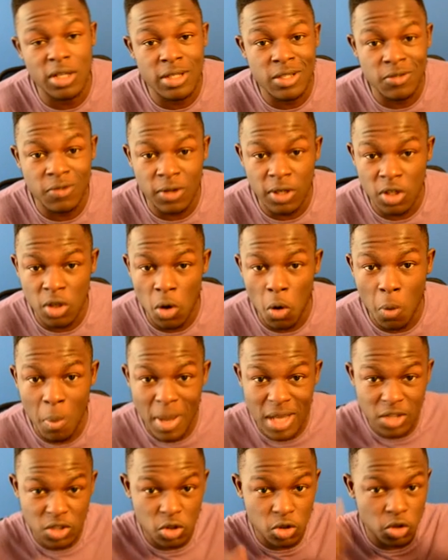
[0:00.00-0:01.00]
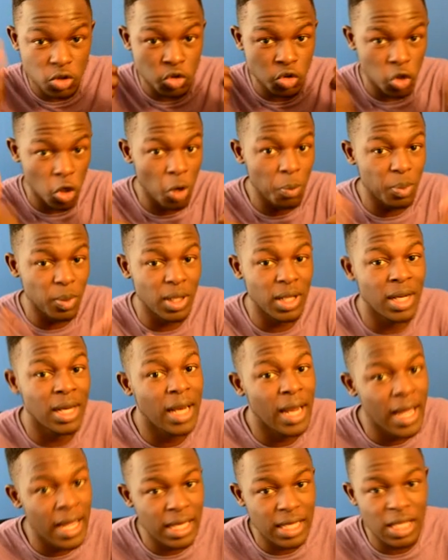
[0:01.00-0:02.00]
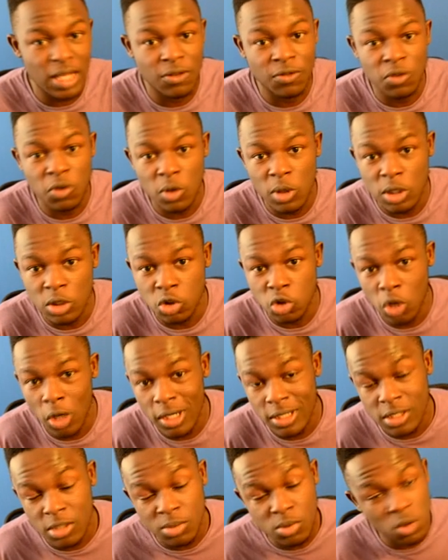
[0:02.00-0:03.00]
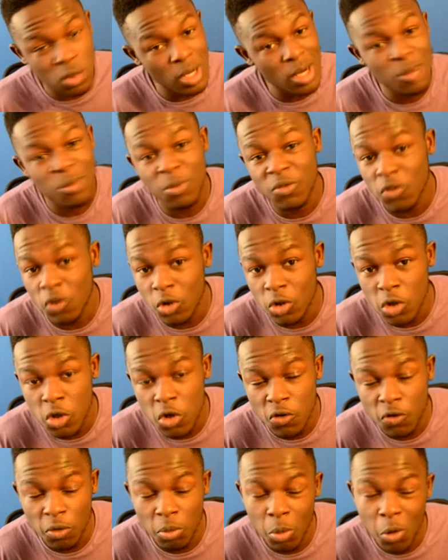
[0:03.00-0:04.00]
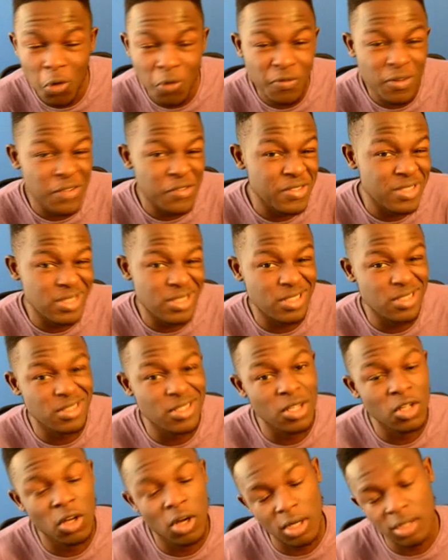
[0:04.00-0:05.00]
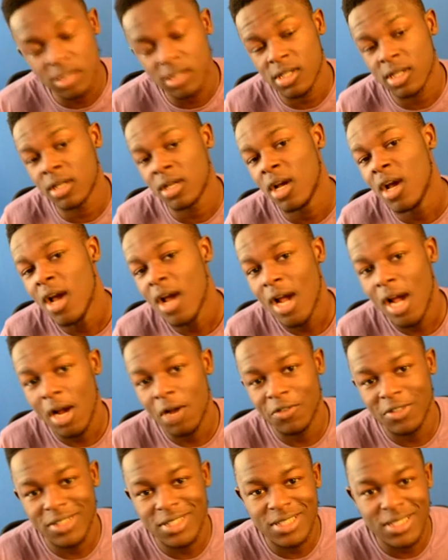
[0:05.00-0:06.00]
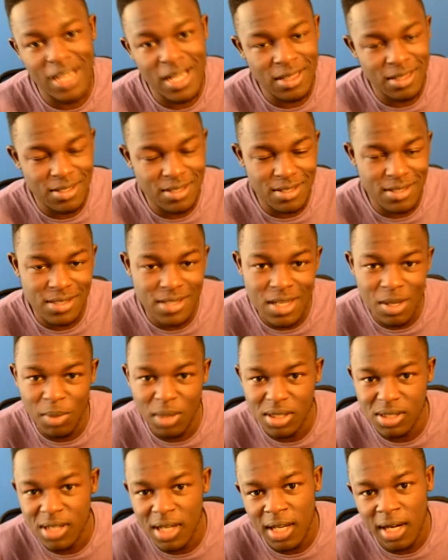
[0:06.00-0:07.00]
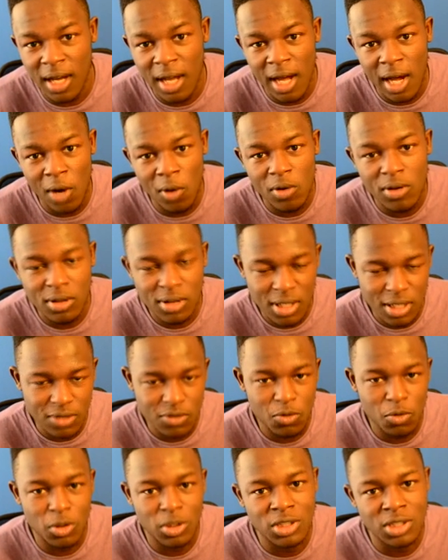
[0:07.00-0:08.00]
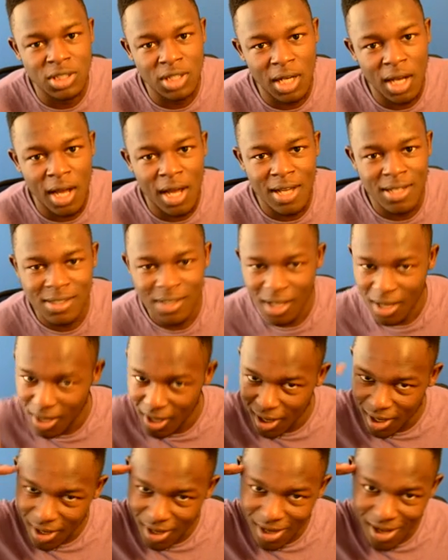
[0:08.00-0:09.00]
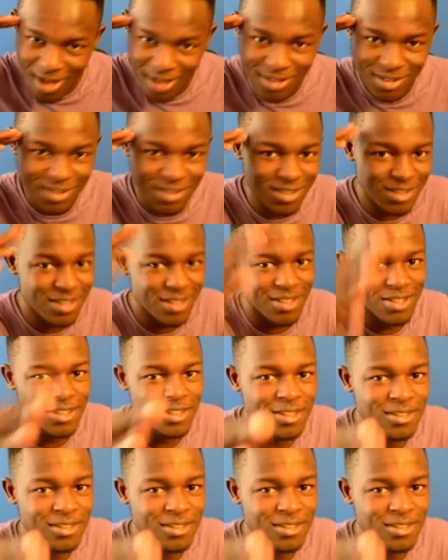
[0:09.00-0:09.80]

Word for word: this video, make sure to drop a like if you enjoyed. Subscribe if you're new for more FIFA 16 content. And for today, this is TMakc signing out. Thanks for watching, guys. And see